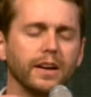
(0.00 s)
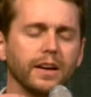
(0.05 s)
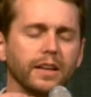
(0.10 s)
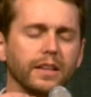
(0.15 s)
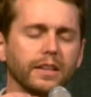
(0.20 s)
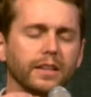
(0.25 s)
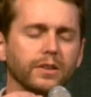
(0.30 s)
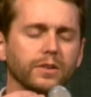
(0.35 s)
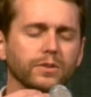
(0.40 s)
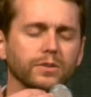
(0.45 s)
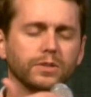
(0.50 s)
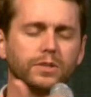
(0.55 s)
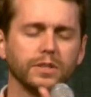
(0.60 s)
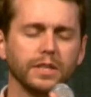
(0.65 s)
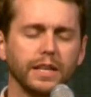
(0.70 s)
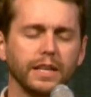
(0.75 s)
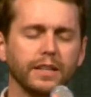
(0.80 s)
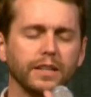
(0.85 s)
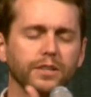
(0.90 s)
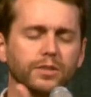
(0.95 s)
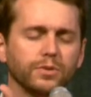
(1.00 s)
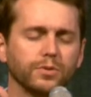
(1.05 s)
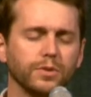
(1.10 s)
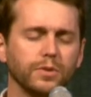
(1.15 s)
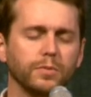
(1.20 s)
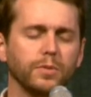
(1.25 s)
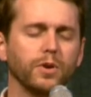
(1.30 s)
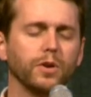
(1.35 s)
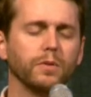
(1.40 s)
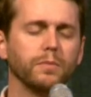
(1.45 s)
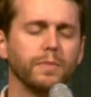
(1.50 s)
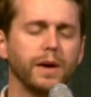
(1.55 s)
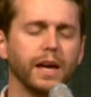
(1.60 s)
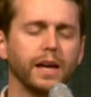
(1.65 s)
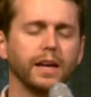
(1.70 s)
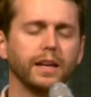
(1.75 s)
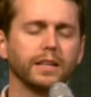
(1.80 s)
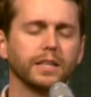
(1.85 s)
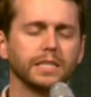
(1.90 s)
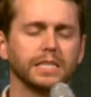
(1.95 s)
those in this room who are
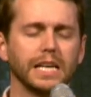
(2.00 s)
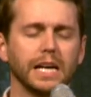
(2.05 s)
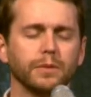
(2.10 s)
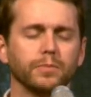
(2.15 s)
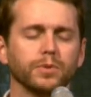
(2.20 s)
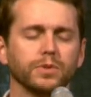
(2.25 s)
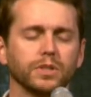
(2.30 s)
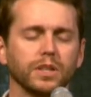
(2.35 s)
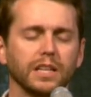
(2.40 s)
making disciples,